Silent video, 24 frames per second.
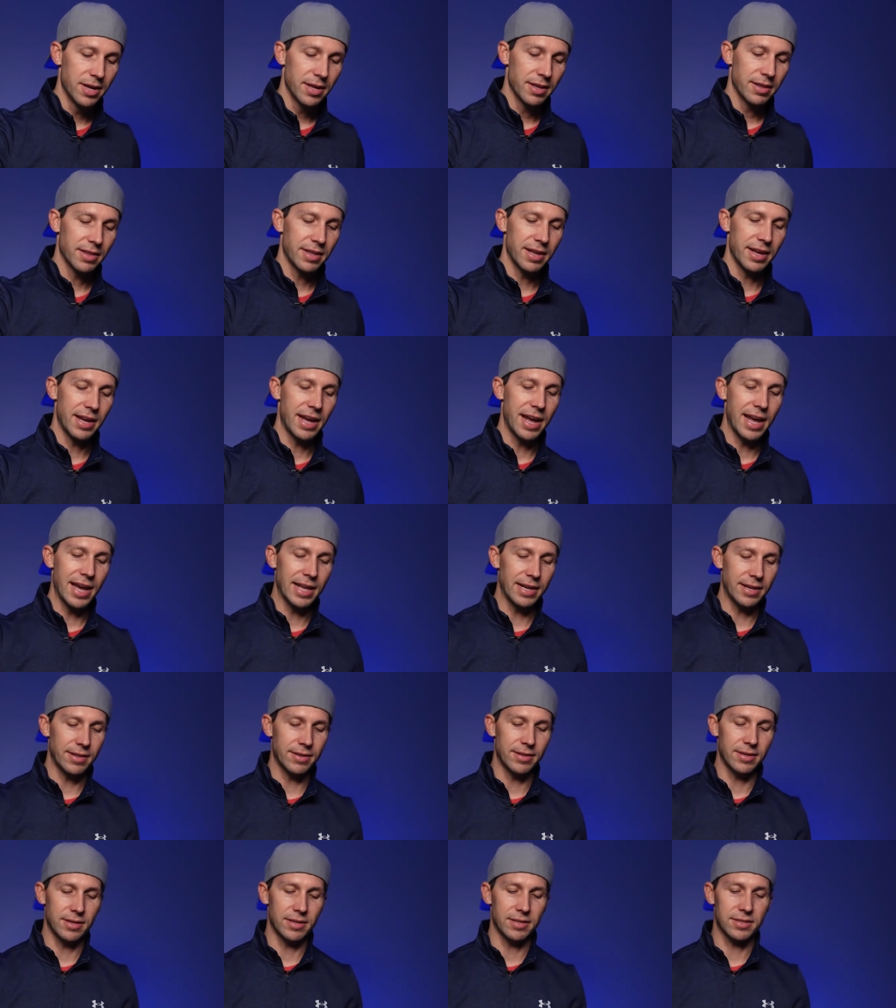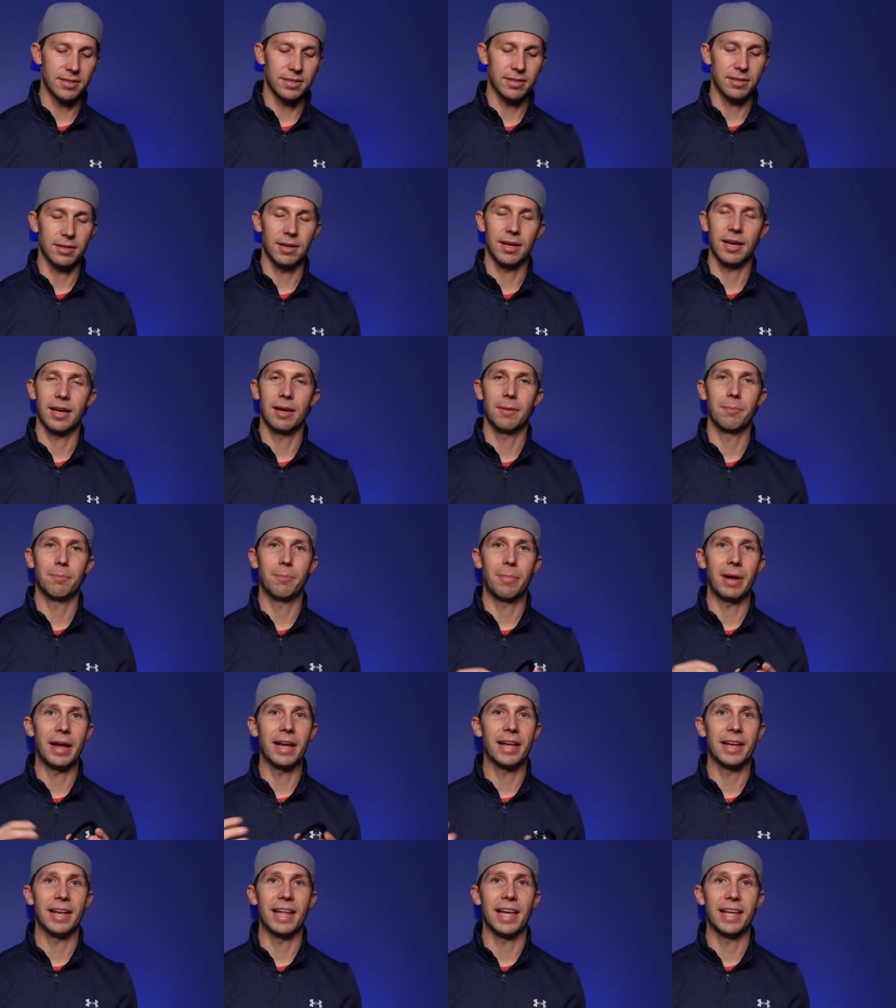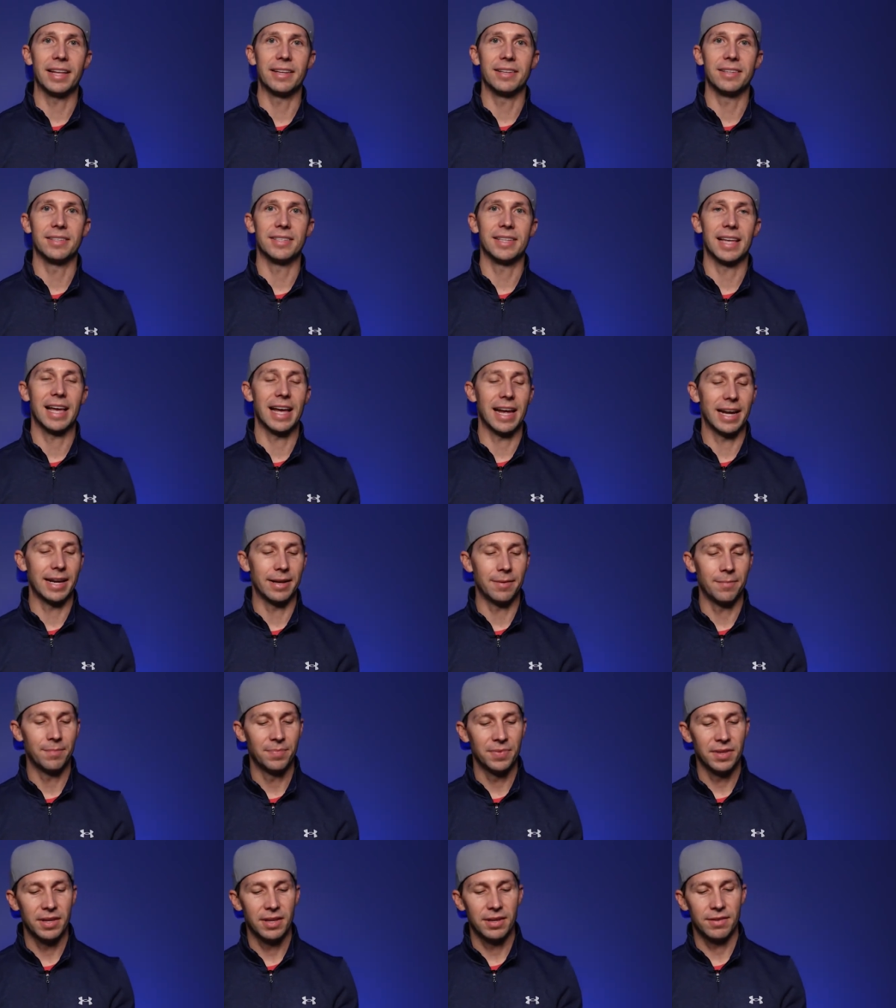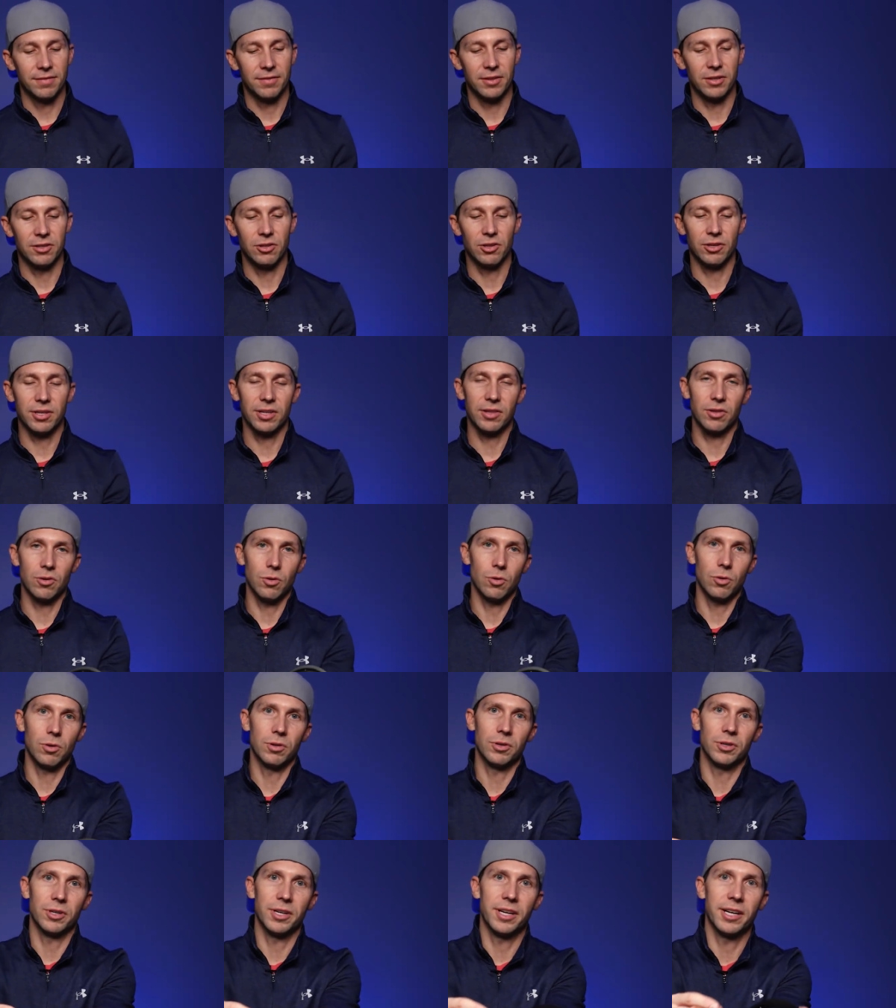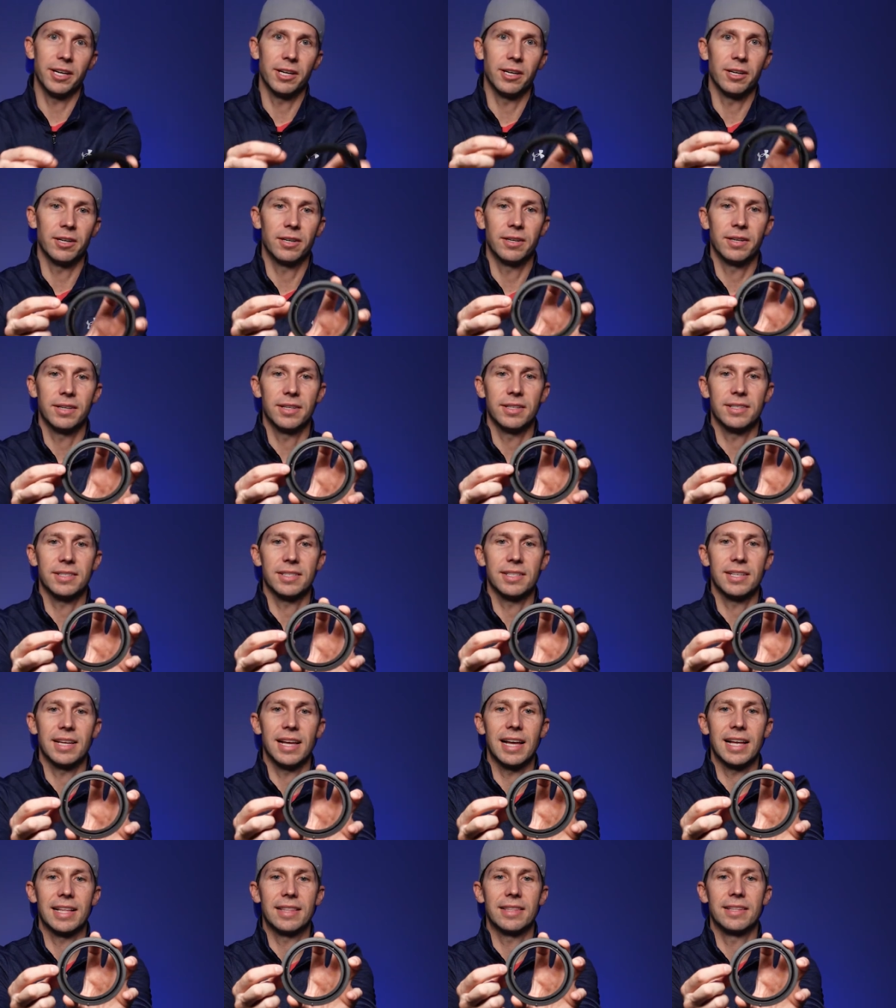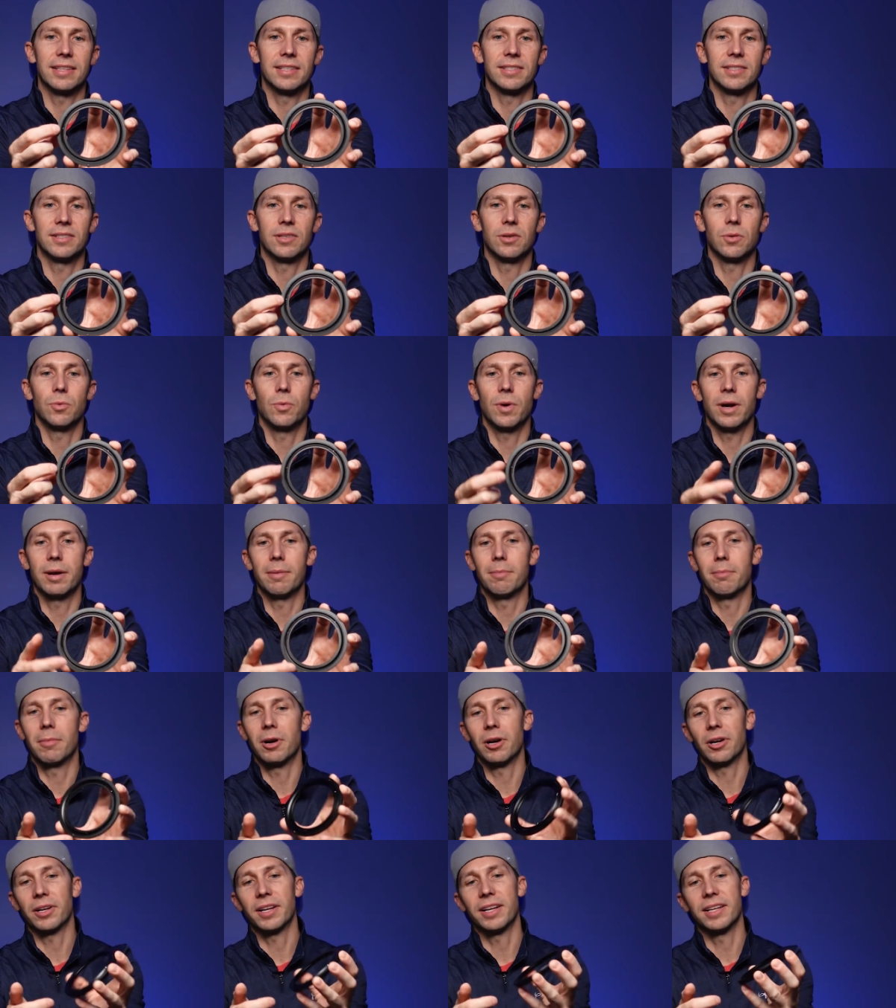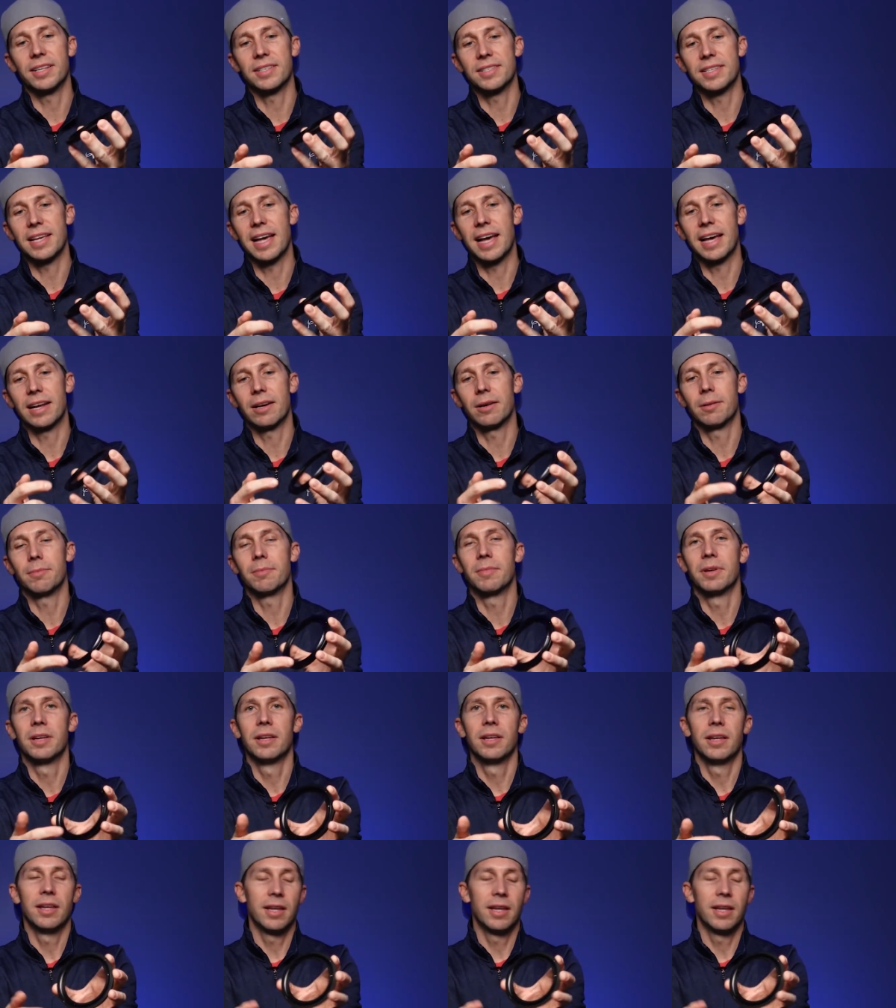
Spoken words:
they added this bayonet design. If you look at the holder here, it's got these little white markings on them.